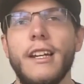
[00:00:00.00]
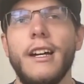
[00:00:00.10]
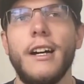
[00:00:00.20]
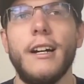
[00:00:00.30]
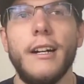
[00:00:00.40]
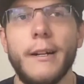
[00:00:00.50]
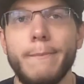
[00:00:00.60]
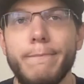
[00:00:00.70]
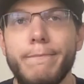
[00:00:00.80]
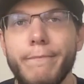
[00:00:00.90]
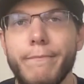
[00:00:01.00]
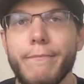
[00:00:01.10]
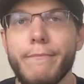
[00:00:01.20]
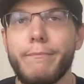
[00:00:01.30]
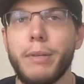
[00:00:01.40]

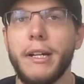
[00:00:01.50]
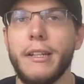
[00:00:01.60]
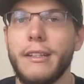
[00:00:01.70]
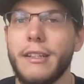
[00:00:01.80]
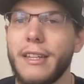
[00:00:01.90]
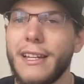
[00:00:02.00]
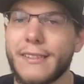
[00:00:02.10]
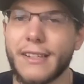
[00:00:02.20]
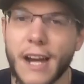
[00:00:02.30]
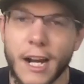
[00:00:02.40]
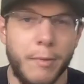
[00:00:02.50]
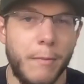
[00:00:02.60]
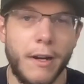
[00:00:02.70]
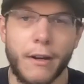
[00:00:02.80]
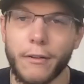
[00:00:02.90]
But it's got to be
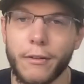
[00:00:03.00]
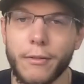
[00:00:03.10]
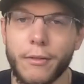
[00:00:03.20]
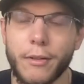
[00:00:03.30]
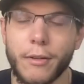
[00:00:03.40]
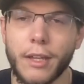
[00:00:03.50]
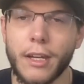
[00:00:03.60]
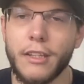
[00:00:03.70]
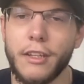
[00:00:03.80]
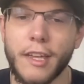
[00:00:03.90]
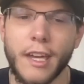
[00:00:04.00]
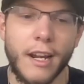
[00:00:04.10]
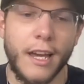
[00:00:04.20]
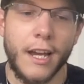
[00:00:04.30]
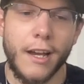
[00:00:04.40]
better. Okay, you
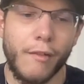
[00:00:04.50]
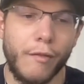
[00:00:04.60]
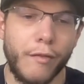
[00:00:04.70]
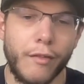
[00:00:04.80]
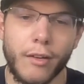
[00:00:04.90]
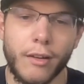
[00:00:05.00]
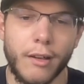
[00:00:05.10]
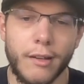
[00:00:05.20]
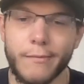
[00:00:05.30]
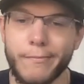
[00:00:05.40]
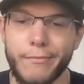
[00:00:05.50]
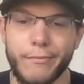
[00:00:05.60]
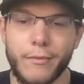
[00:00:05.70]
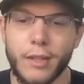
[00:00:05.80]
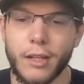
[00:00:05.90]
can't have
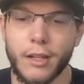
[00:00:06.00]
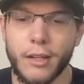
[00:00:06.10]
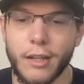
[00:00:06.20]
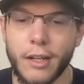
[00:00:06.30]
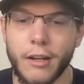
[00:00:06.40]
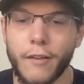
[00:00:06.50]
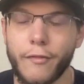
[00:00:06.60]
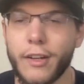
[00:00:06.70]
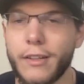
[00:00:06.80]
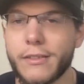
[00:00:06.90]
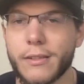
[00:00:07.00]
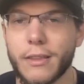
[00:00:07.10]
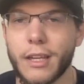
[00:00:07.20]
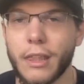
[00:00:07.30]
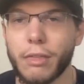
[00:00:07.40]
an offense
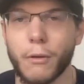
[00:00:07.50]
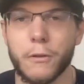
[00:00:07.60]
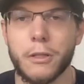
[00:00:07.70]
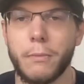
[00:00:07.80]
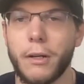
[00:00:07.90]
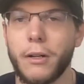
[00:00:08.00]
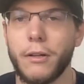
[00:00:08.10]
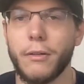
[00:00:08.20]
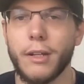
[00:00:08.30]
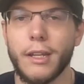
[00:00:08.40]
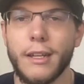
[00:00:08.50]
that throws the ball